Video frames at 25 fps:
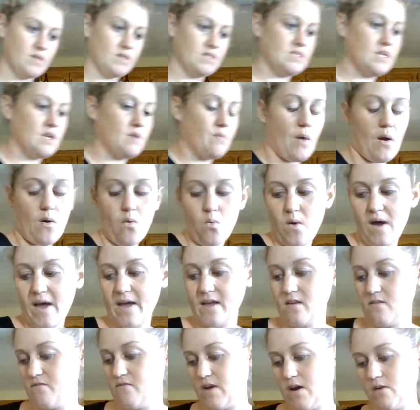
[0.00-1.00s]
to take my wet
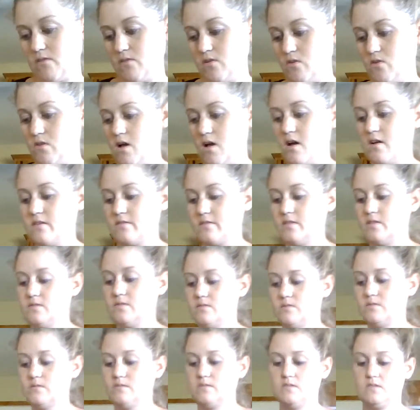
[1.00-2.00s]
Enviro cloth.
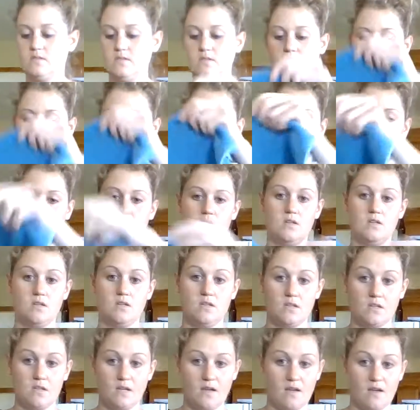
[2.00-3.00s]

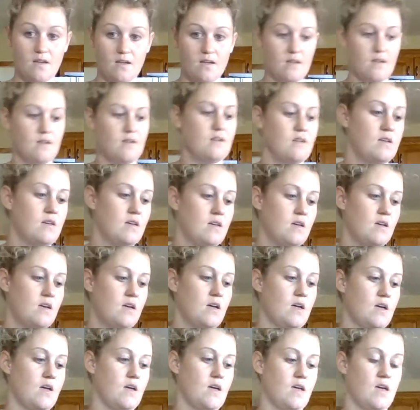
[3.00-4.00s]
Okay.
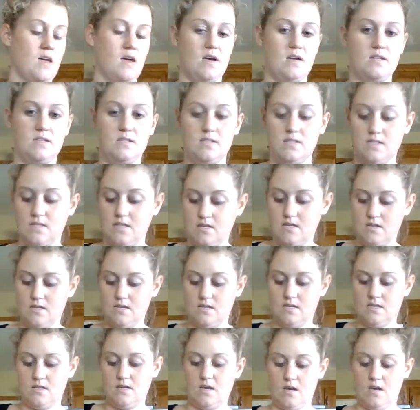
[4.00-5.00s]
And
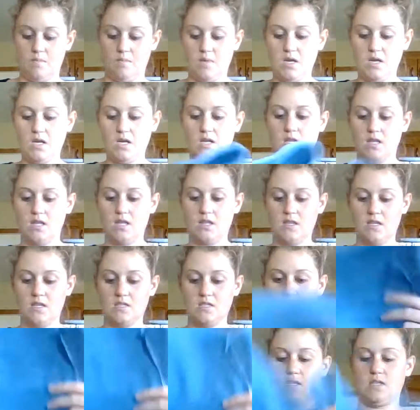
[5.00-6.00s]
I'm going to clean
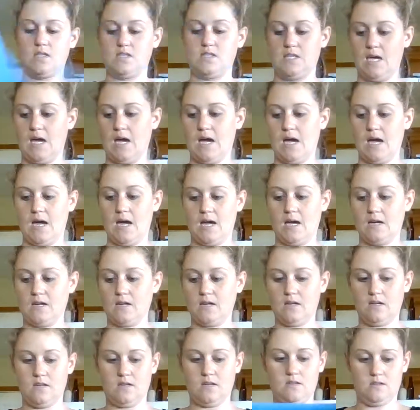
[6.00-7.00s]
this with the
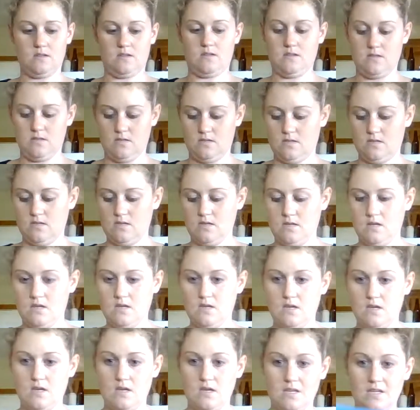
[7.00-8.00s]
tag
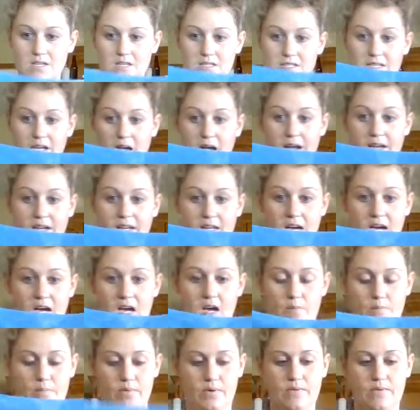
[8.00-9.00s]
side up.